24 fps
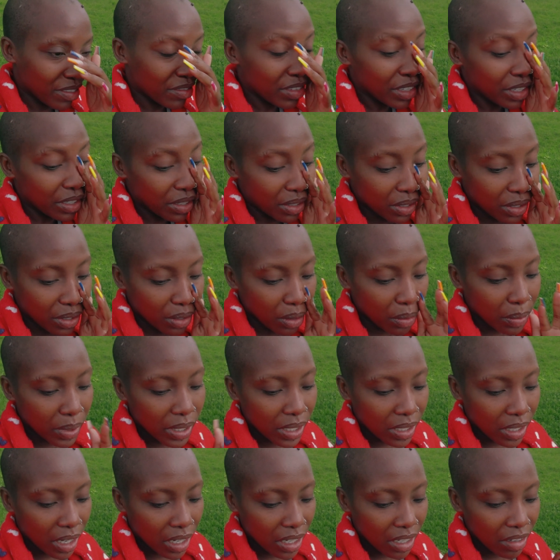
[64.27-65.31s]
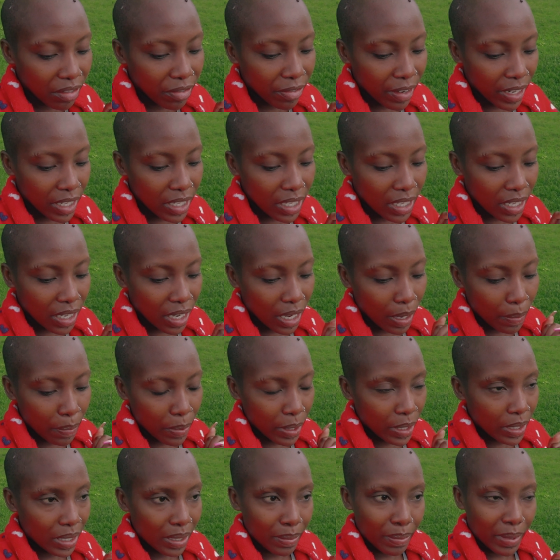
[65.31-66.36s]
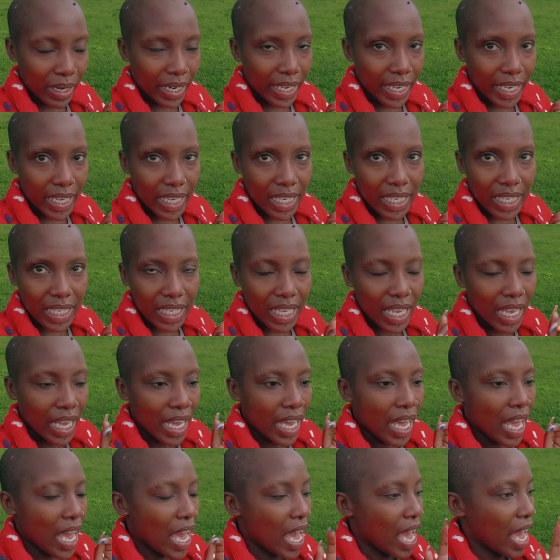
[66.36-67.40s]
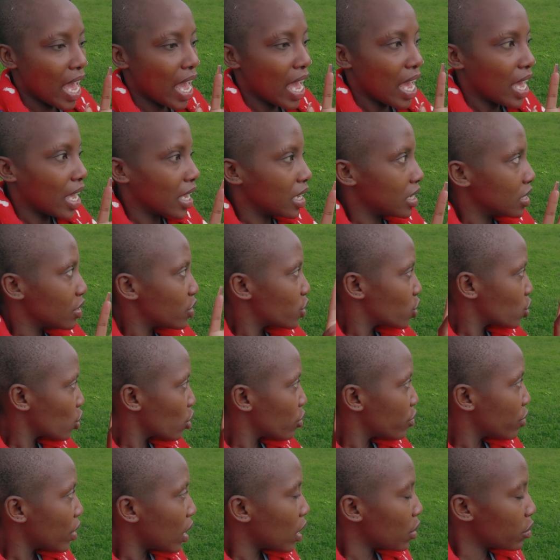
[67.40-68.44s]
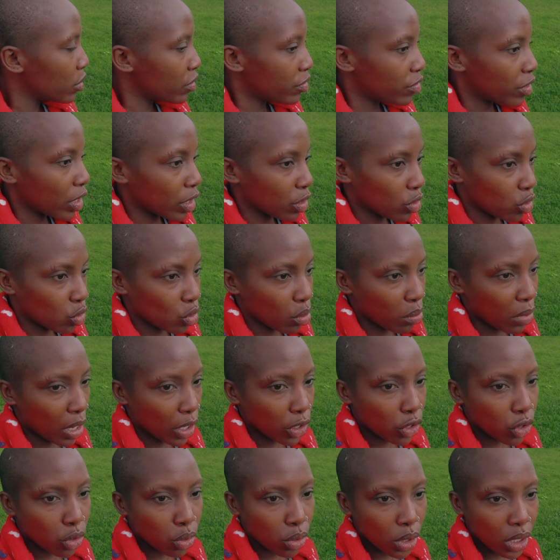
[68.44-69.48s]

a video. So we started fencing up this place, and so far we've done so much.